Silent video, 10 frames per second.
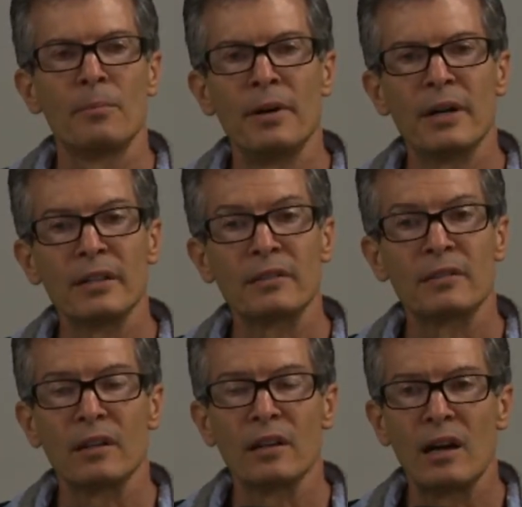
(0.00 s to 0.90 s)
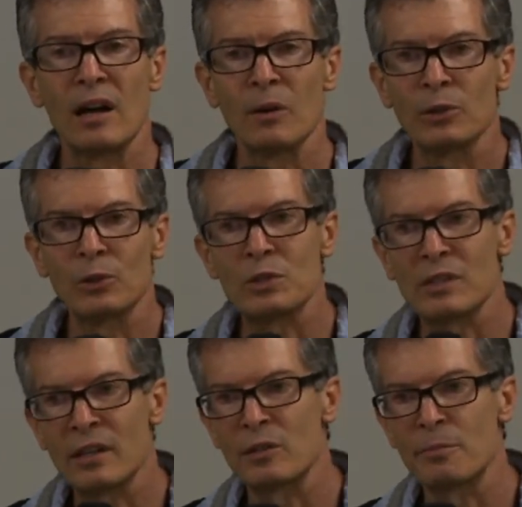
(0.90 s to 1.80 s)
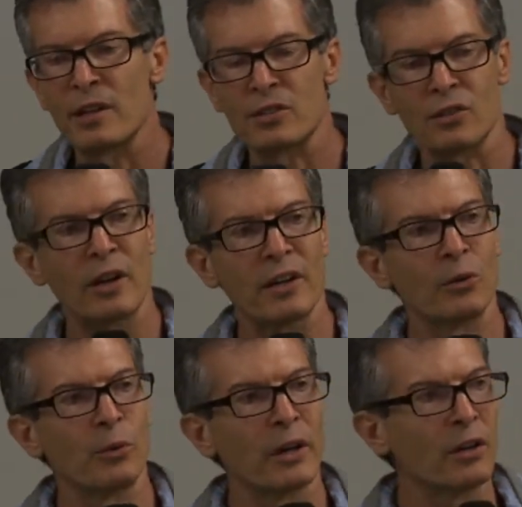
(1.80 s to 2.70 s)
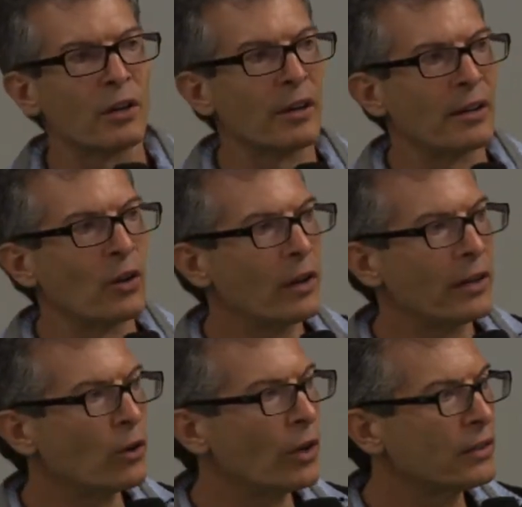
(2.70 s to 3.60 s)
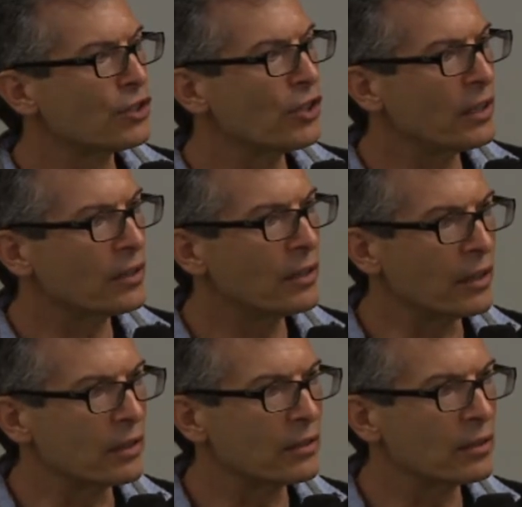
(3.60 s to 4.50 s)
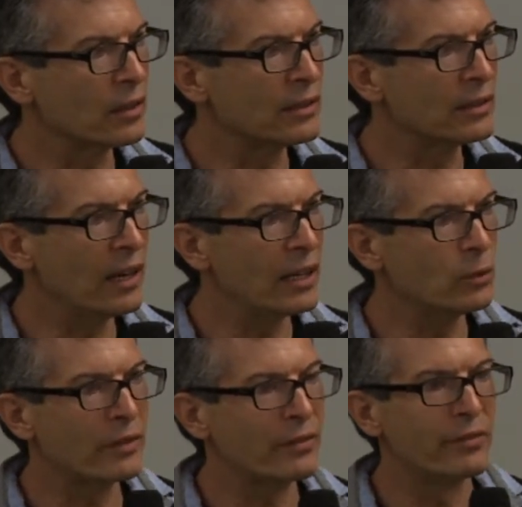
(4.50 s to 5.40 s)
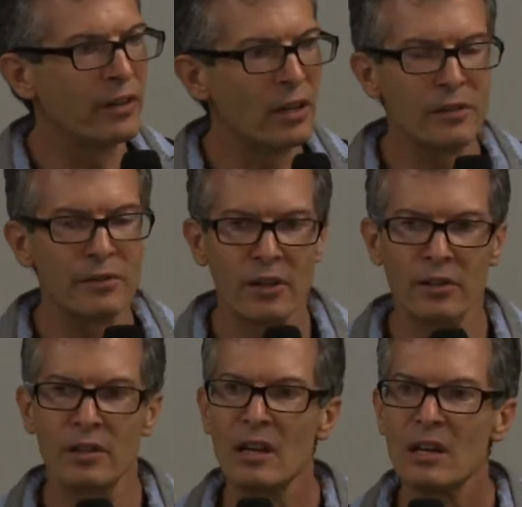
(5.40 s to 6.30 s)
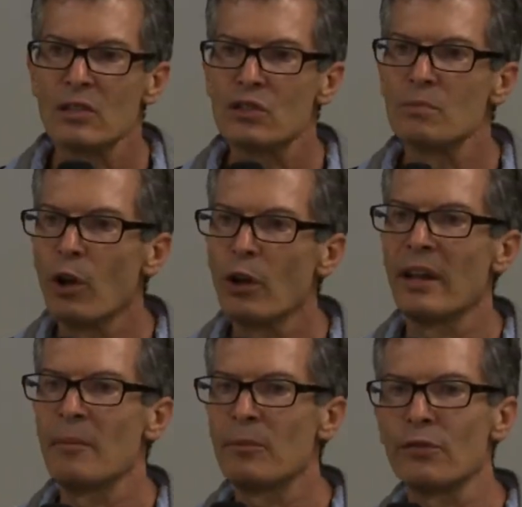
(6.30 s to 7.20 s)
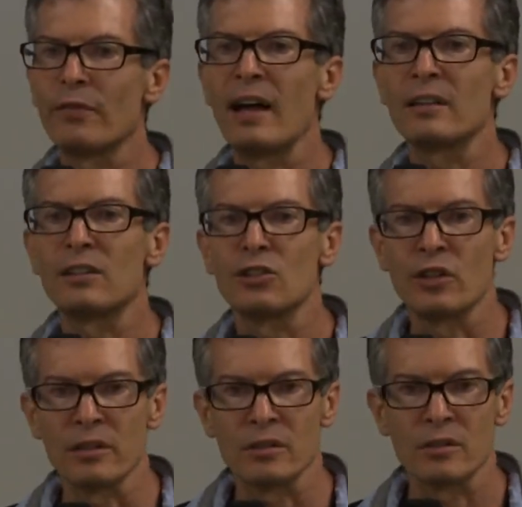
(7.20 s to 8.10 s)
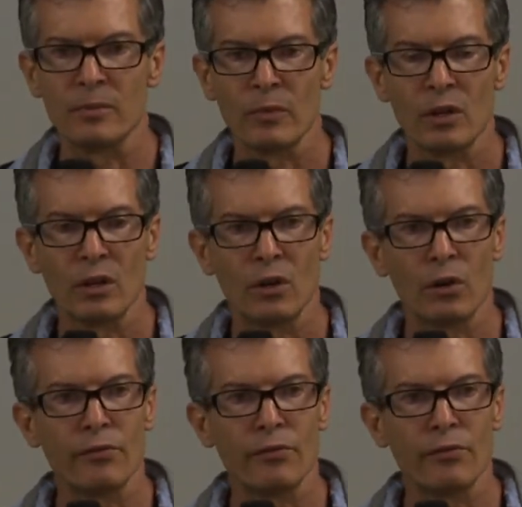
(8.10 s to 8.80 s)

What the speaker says: but I want to start the patient right away on an oligoantigenic diet, a diet with very, very small number of antigens or